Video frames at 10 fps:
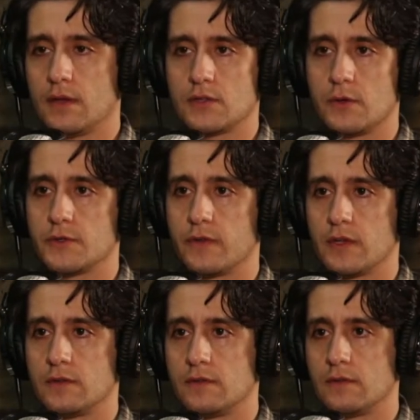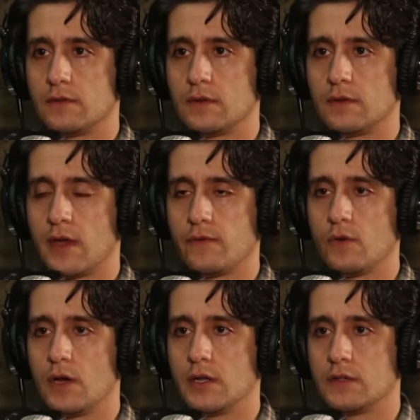It's always fun to have
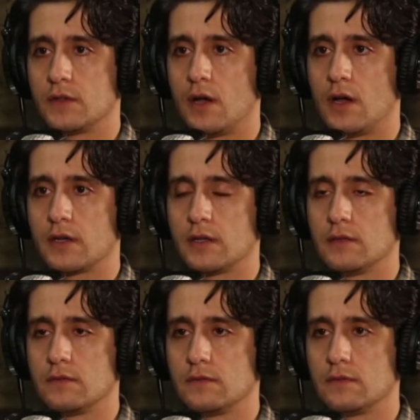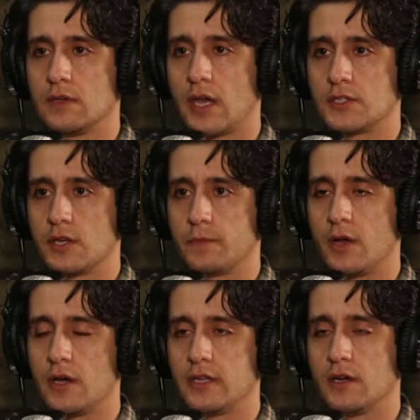you on and talk and catch up
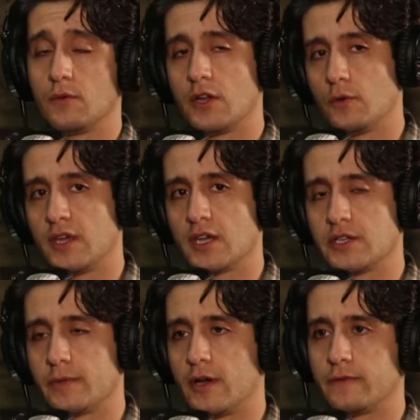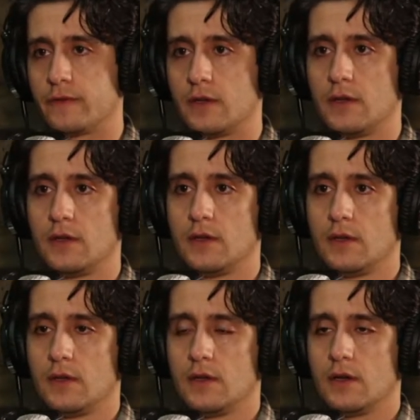on here. I know we catch up off
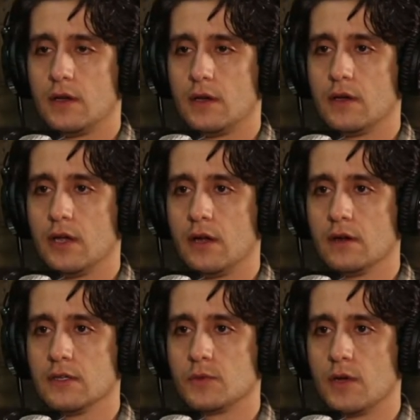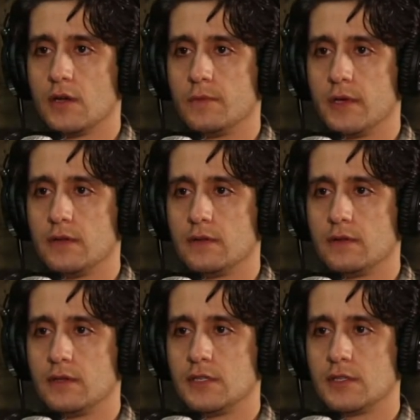air as well, but
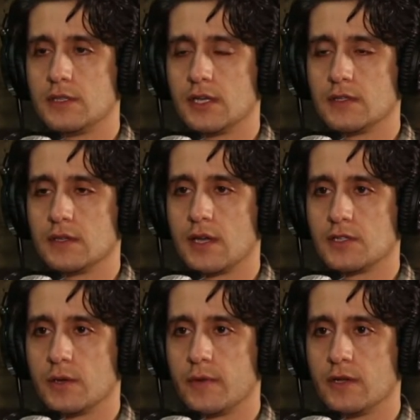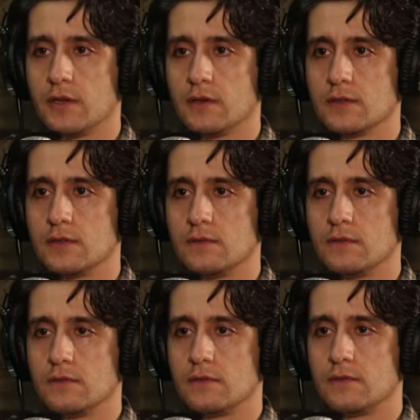it's just nice to catch up on here
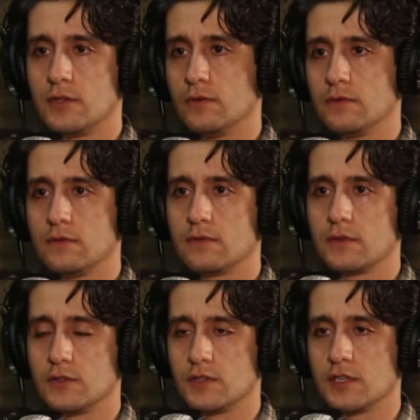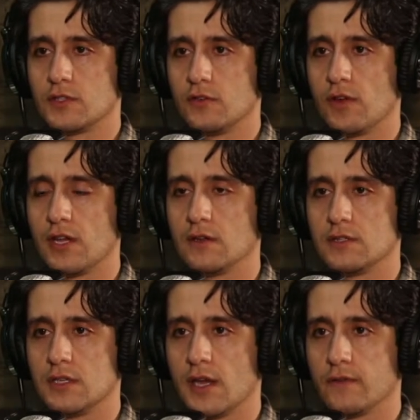too. Because you're such a great
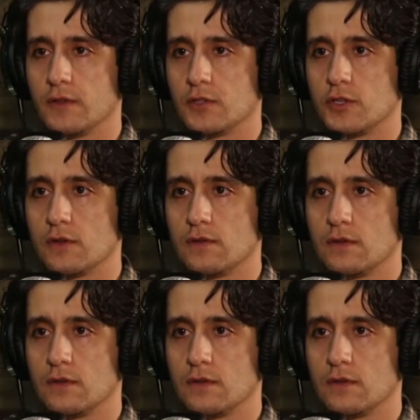energy to have on the show.